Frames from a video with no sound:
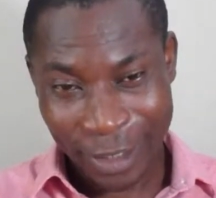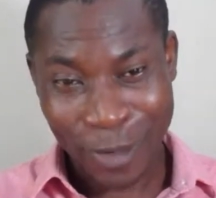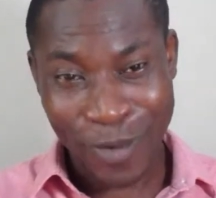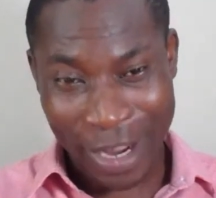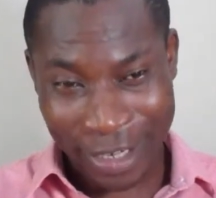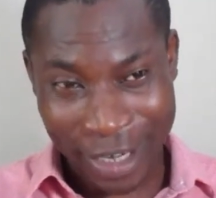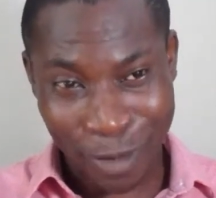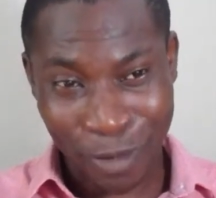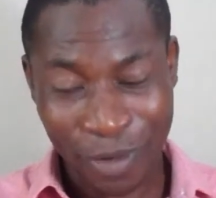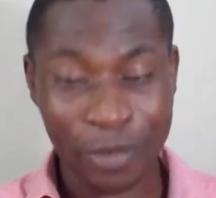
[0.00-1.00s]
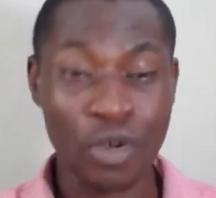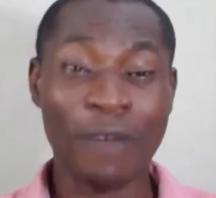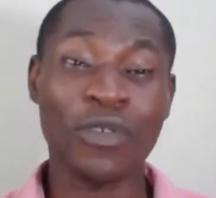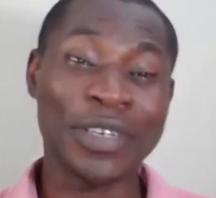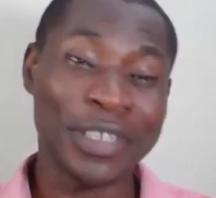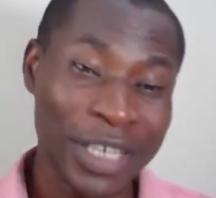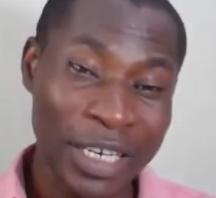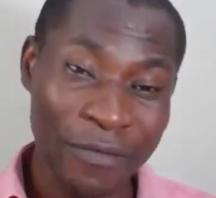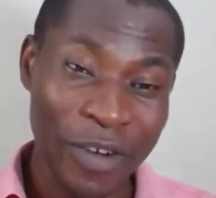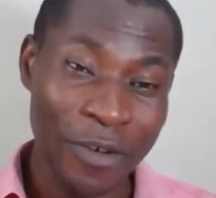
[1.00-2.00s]
Why did I go through it? You have to
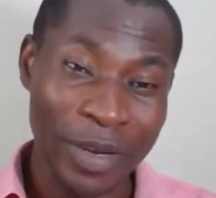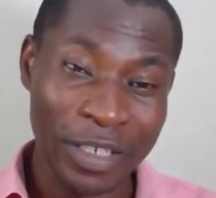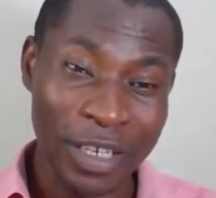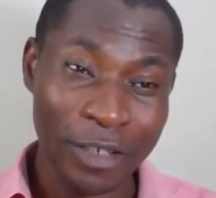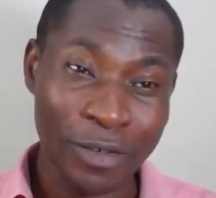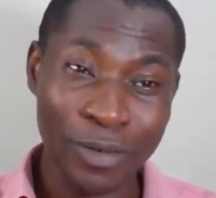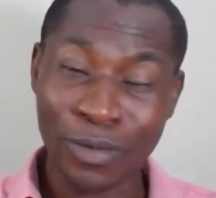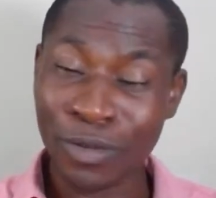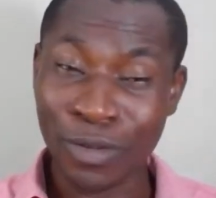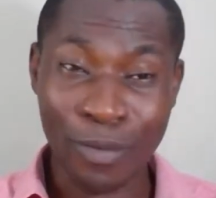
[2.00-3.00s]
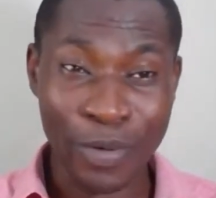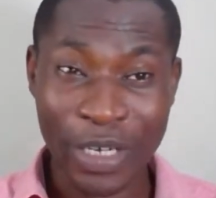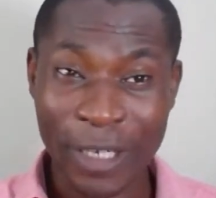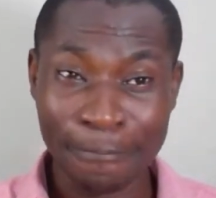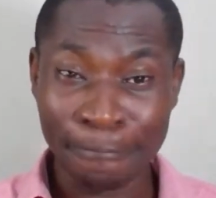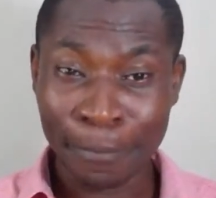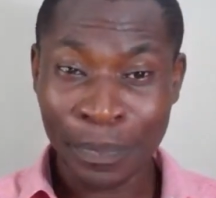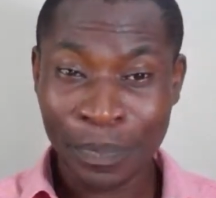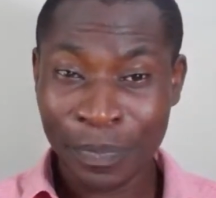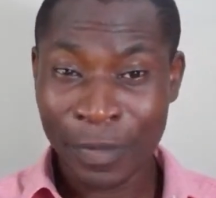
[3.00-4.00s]
understand the environment that you operate in,
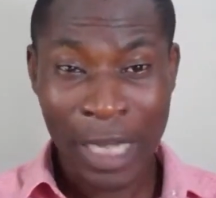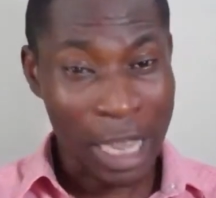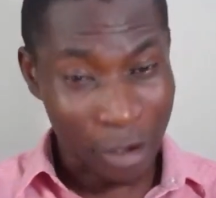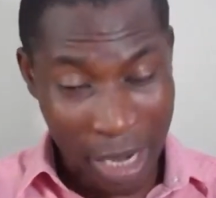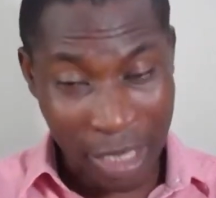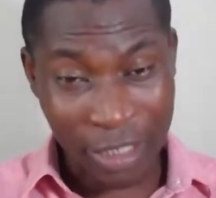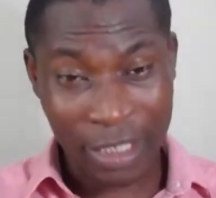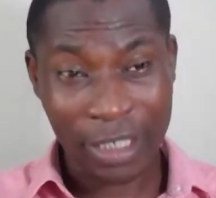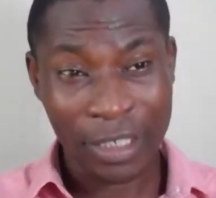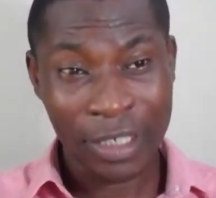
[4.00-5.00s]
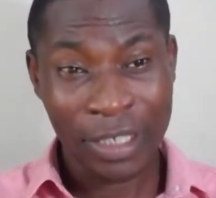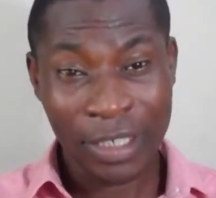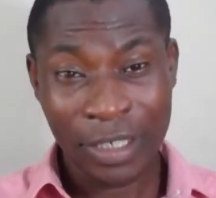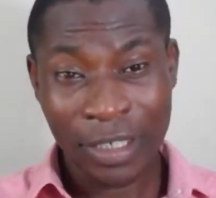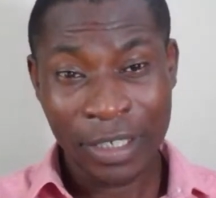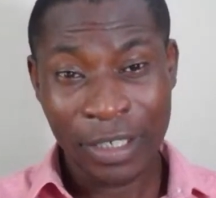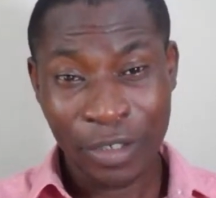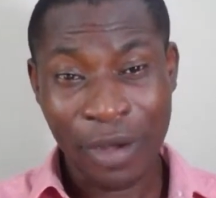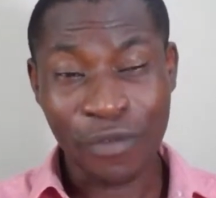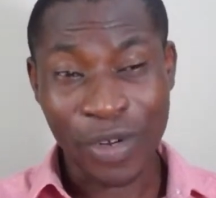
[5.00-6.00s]
your country.
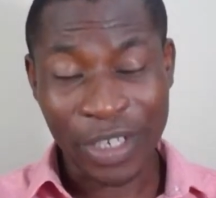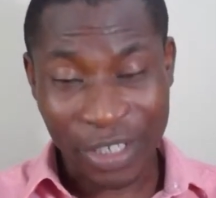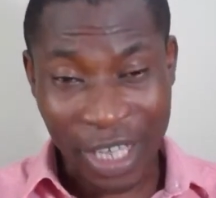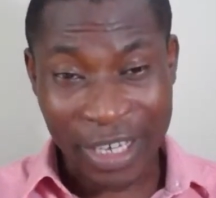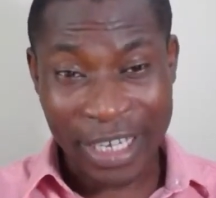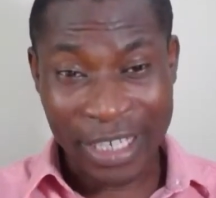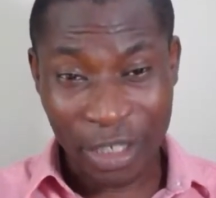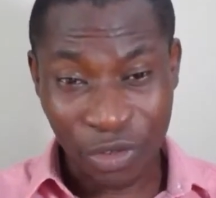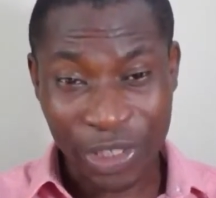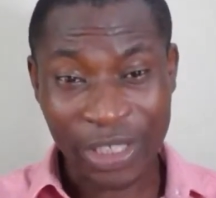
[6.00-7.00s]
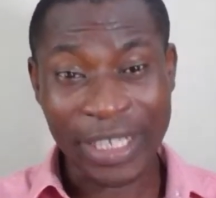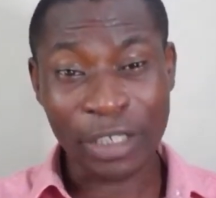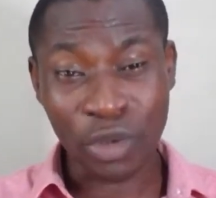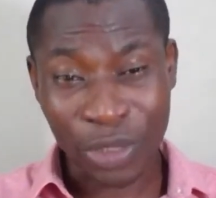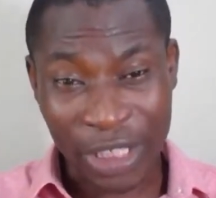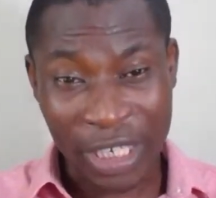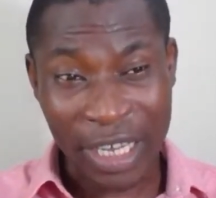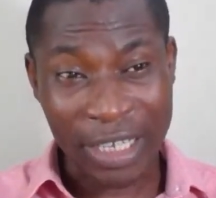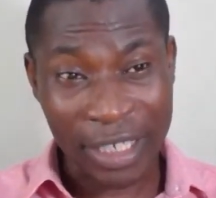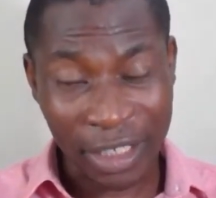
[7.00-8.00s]
You have to understand the industries that succeed
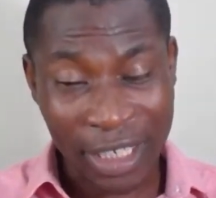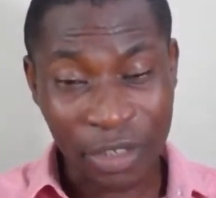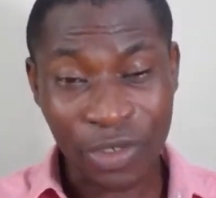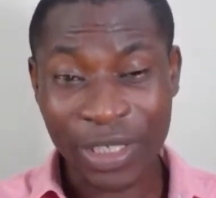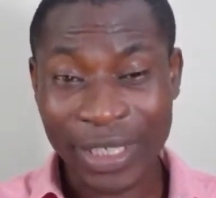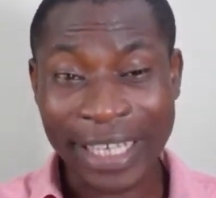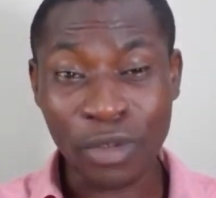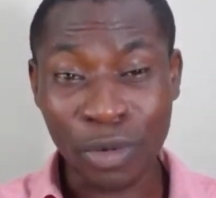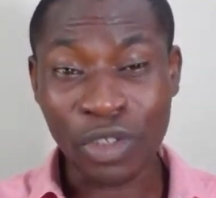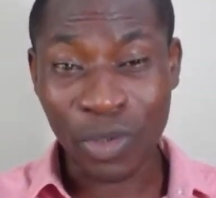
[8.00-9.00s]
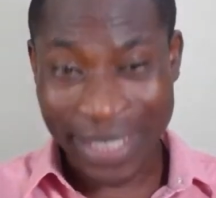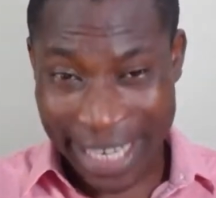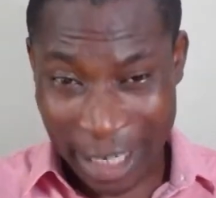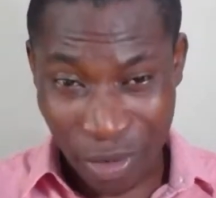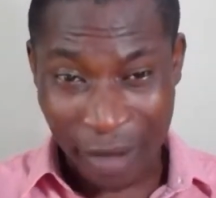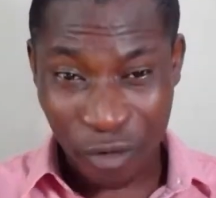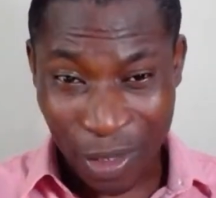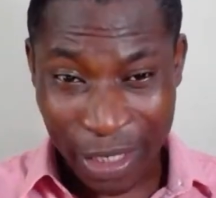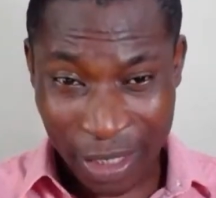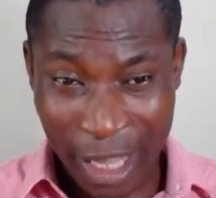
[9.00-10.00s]
and the industries that don't succeed. You have to
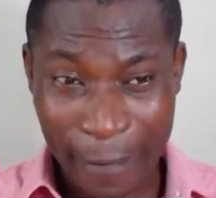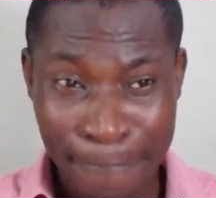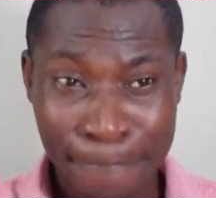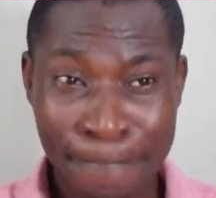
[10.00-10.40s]
understand.